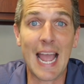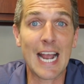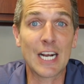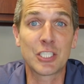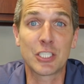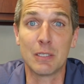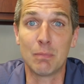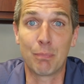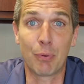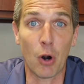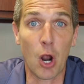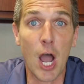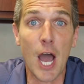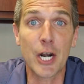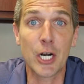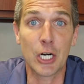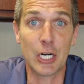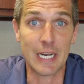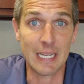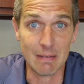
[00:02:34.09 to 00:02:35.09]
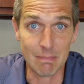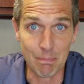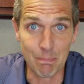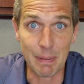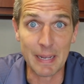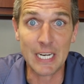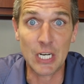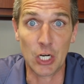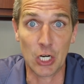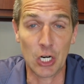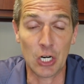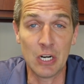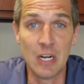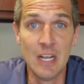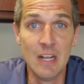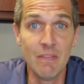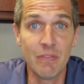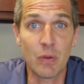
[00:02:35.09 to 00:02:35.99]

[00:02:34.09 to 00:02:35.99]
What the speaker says: actually broader and bigger